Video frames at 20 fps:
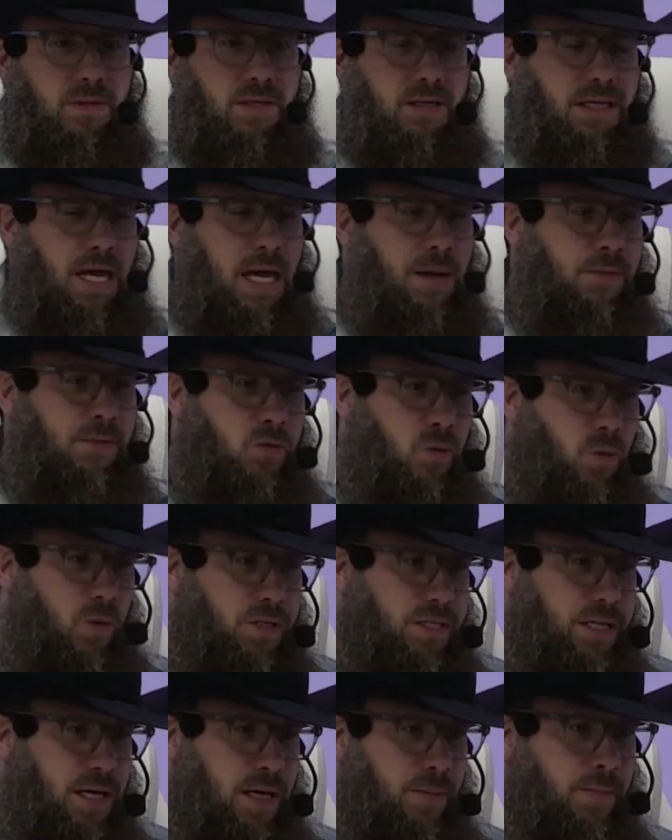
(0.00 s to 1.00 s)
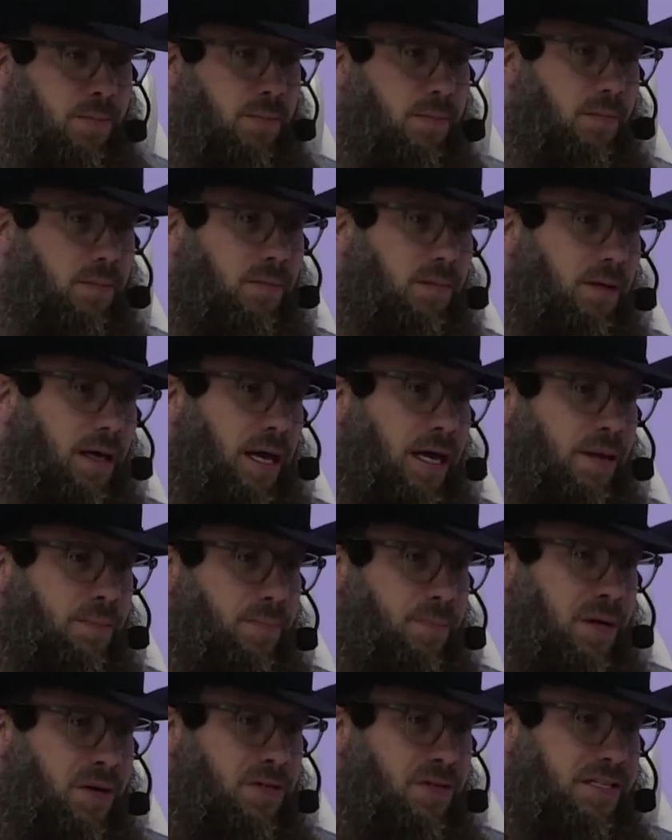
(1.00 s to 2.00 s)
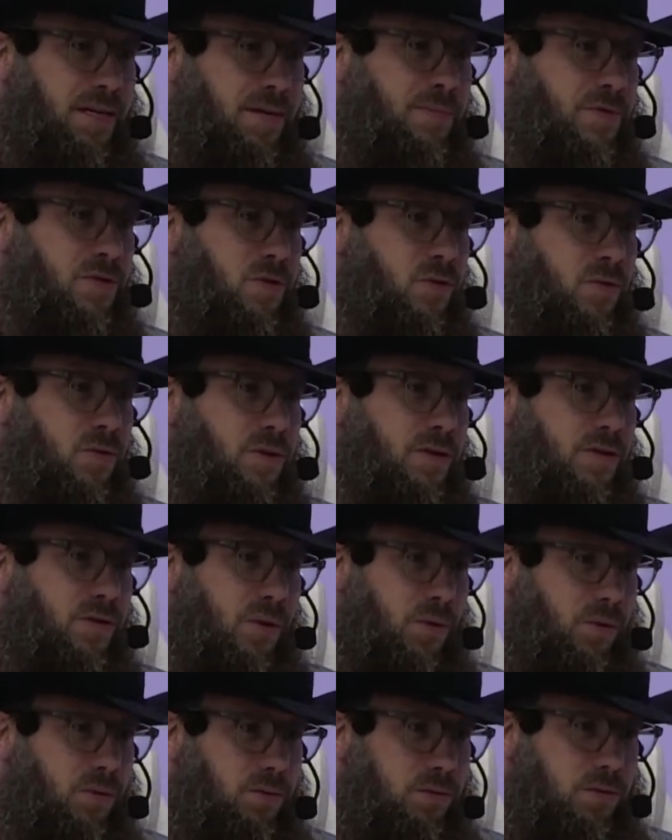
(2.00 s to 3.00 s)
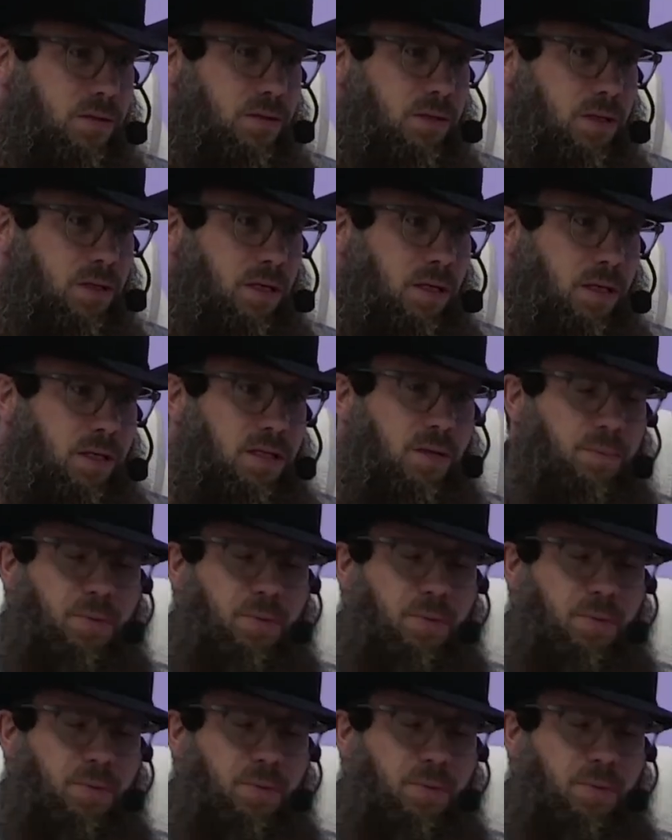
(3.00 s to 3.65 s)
came towards him and pierced him through the throat. The